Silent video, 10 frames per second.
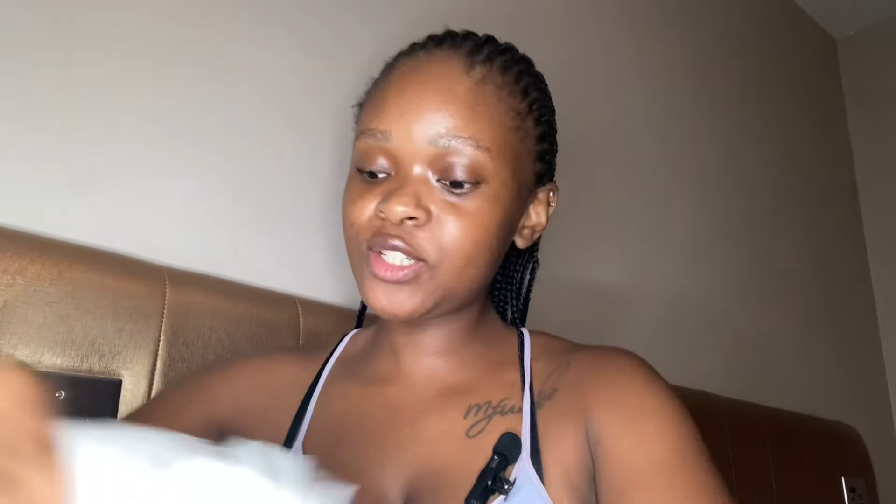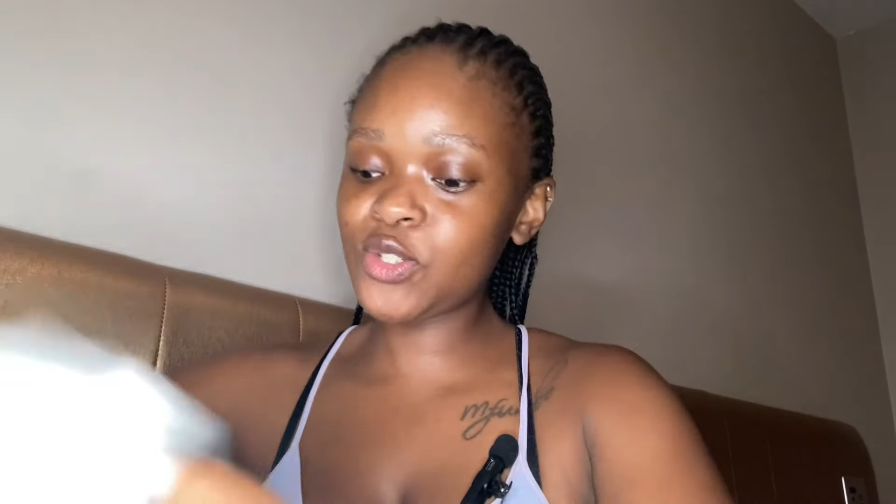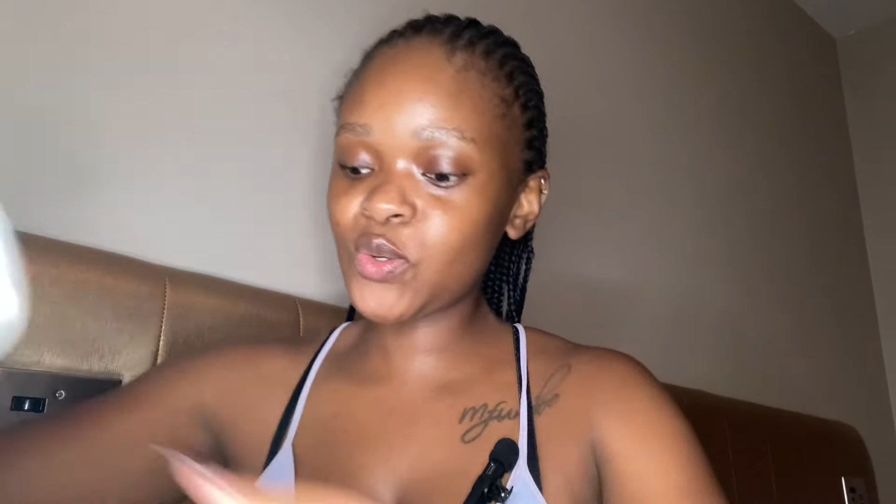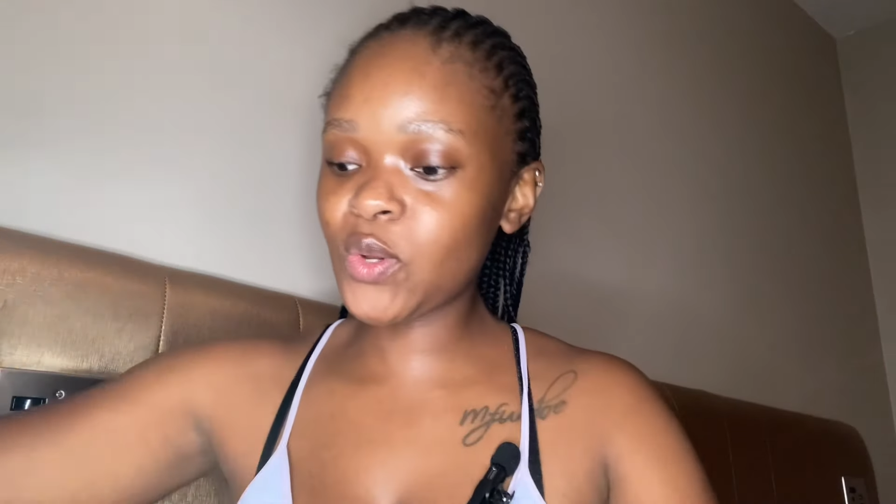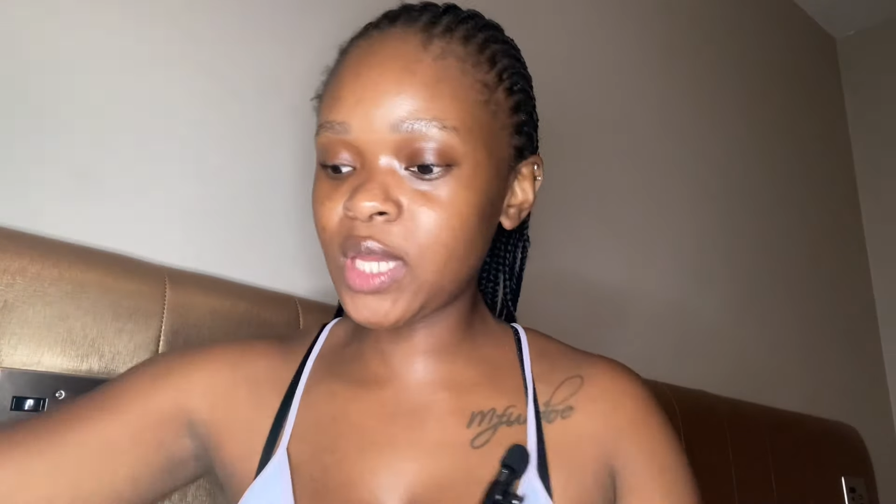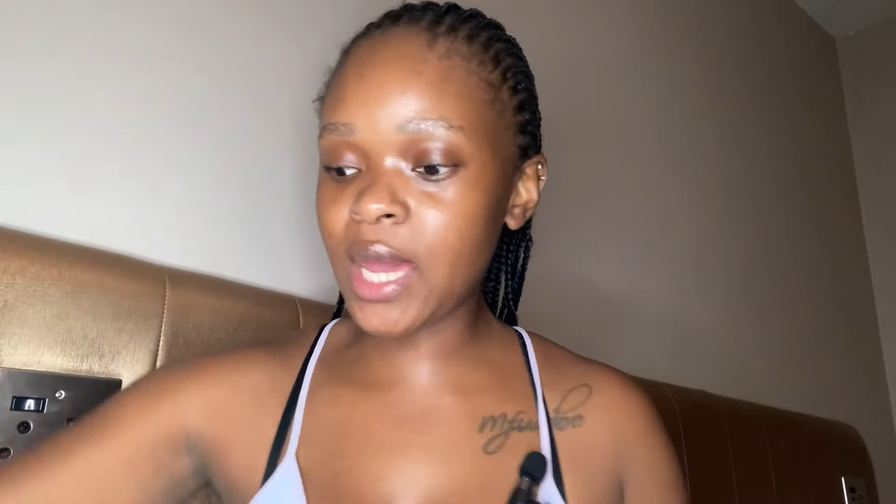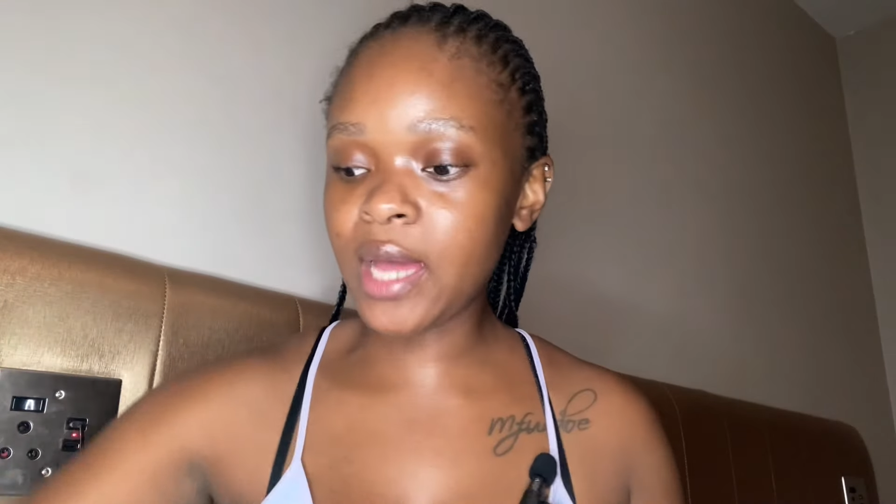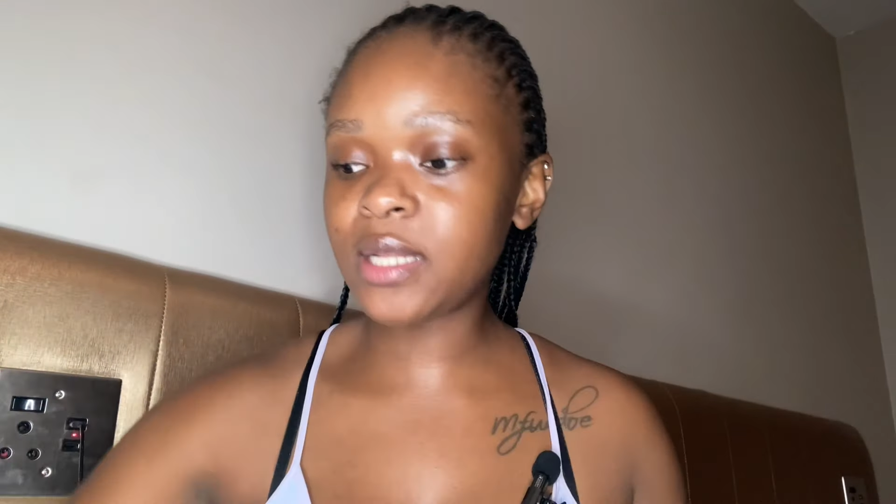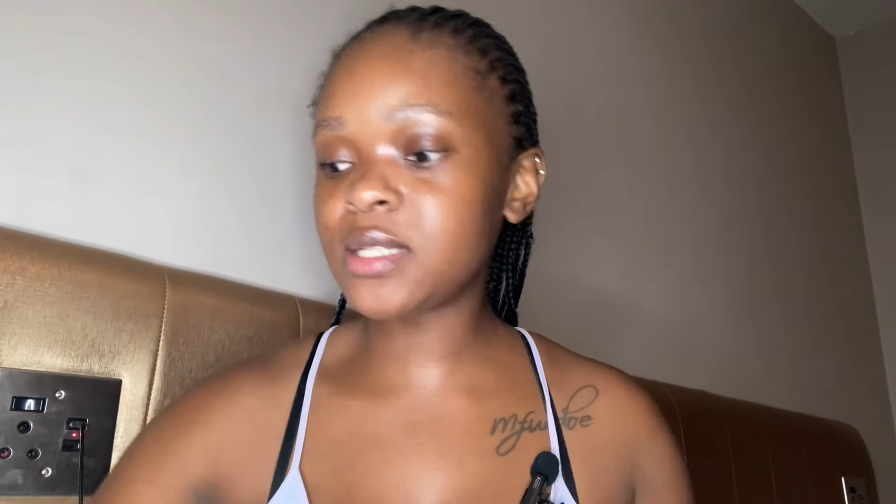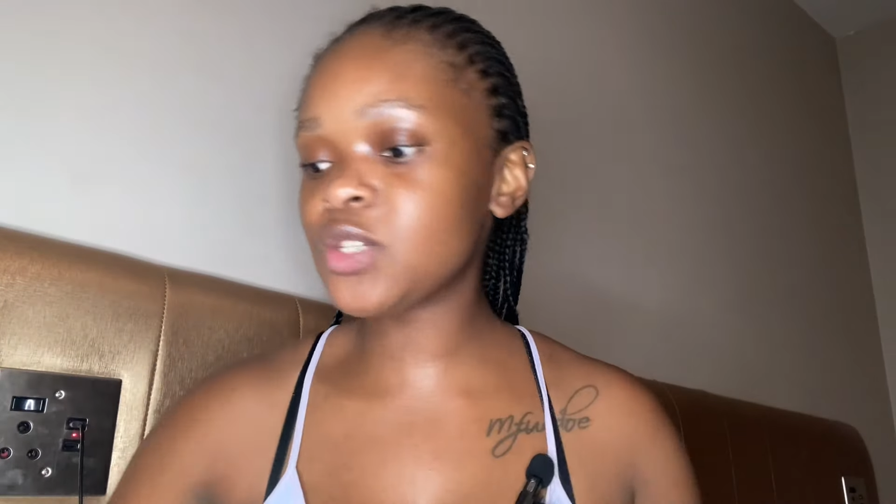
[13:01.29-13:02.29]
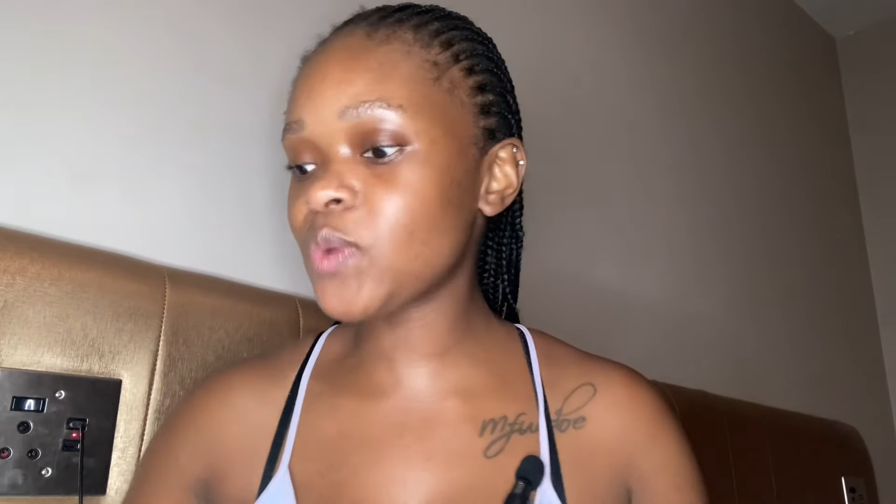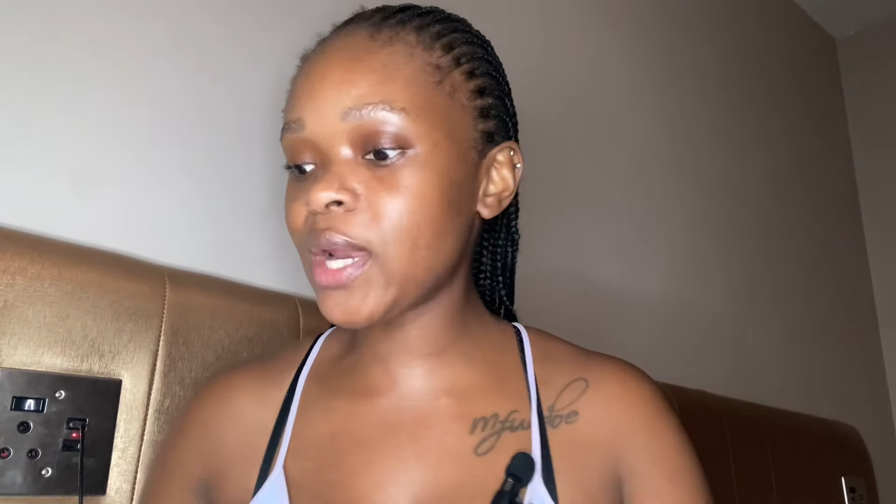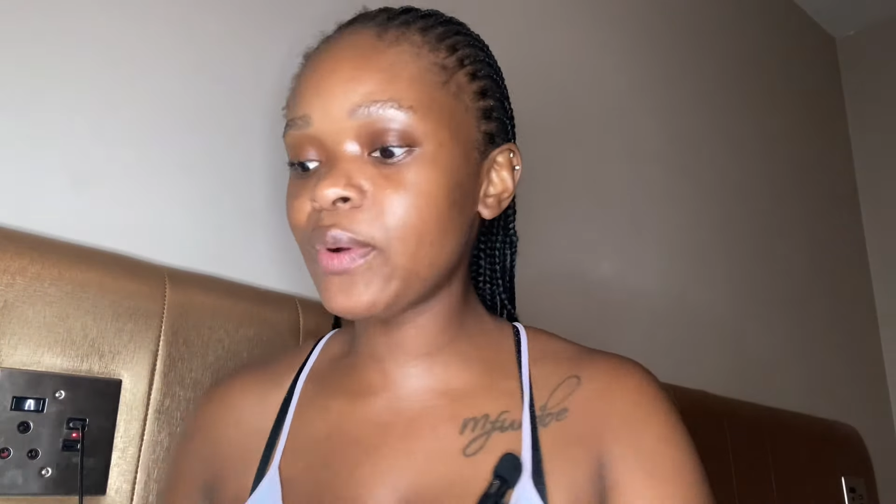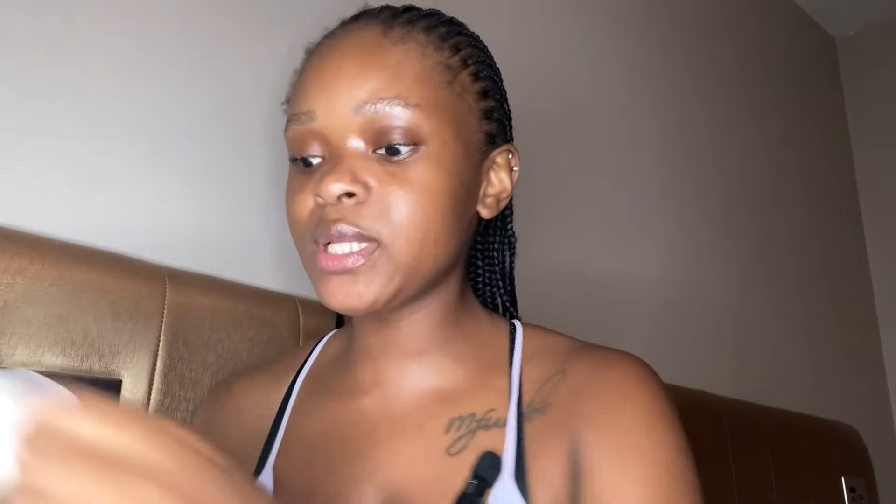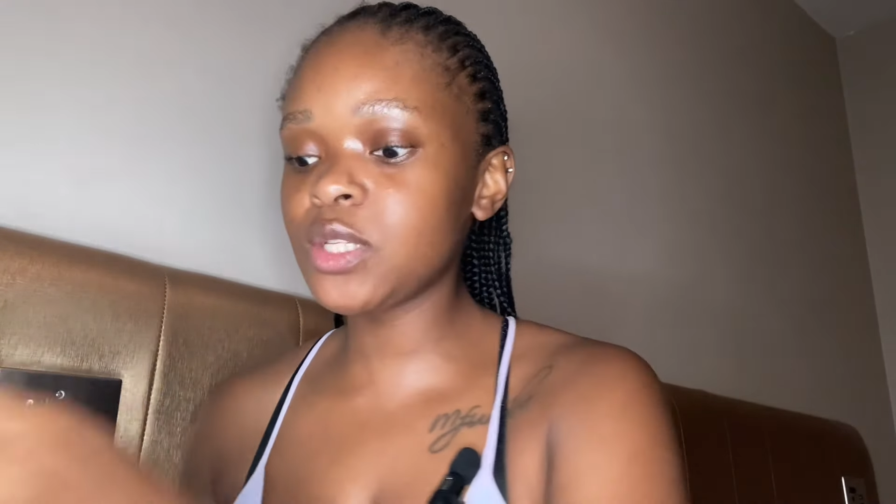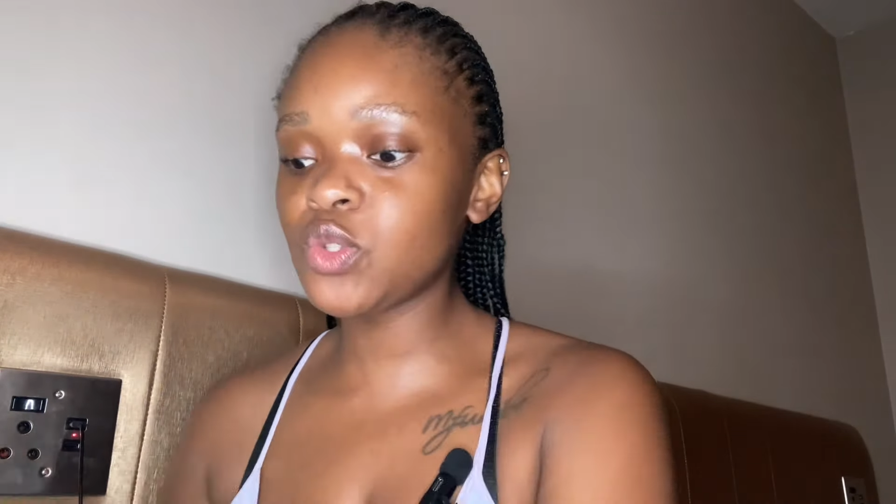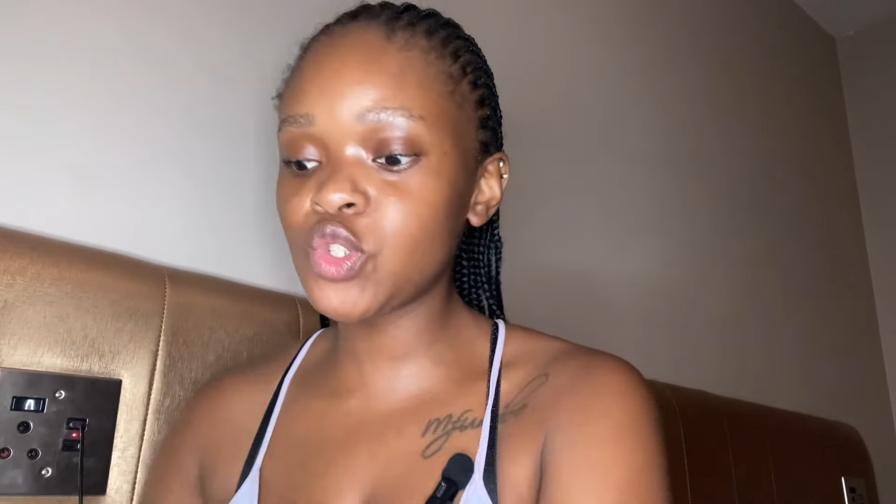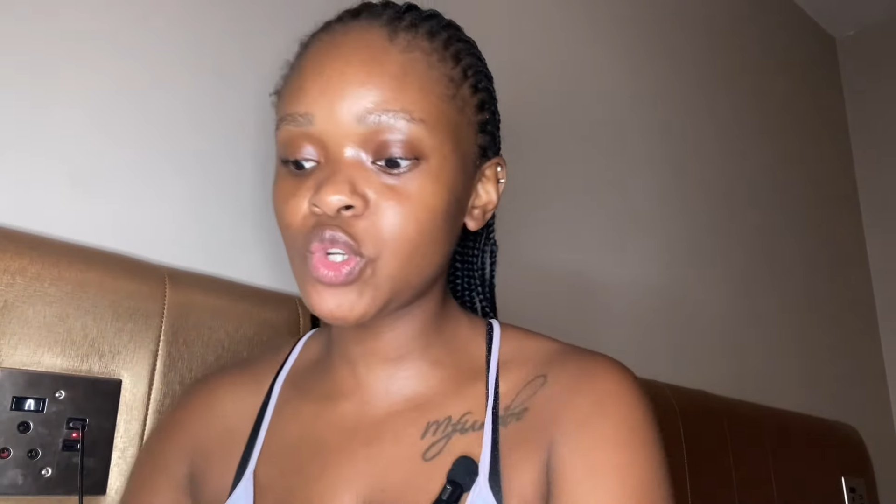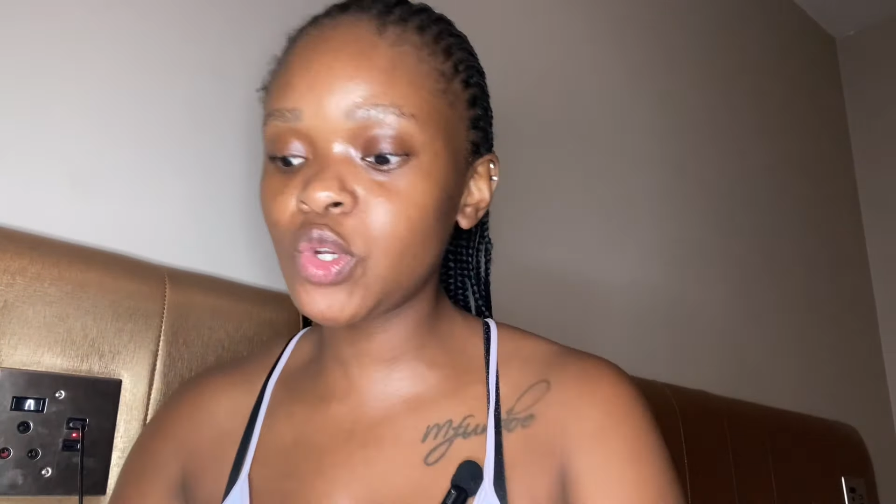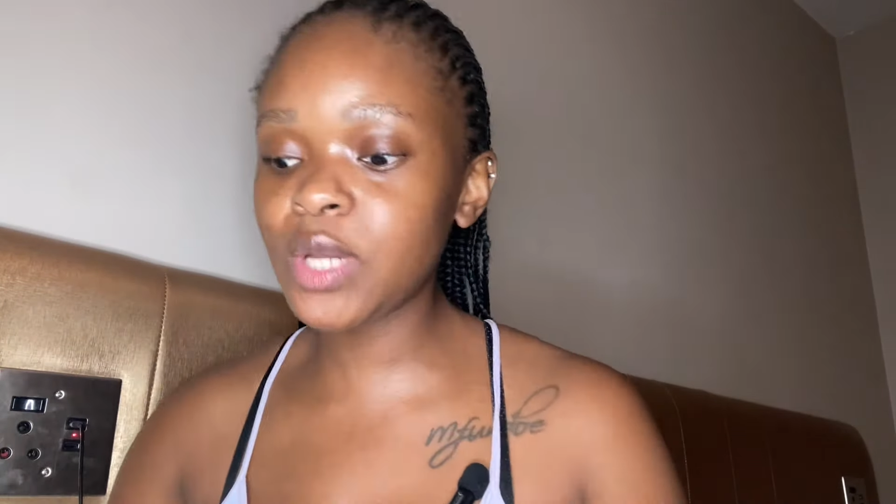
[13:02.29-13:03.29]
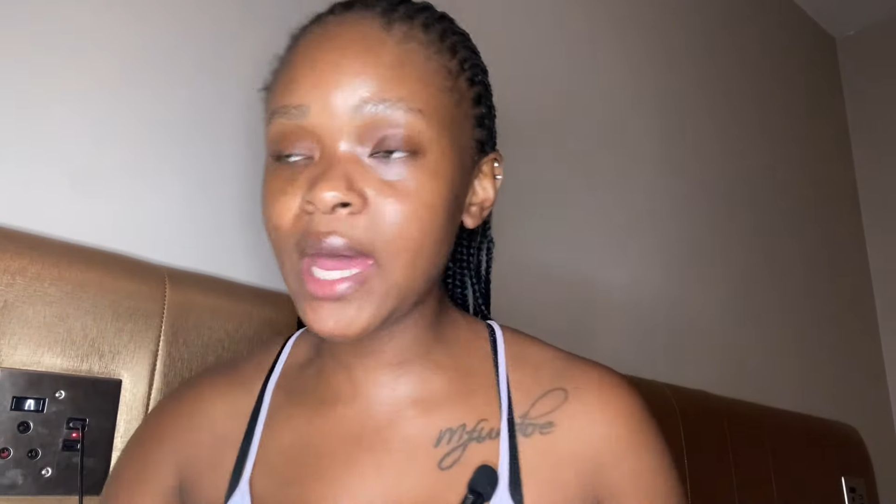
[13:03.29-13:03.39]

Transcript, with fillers: So yeah, this is what I wanted to show you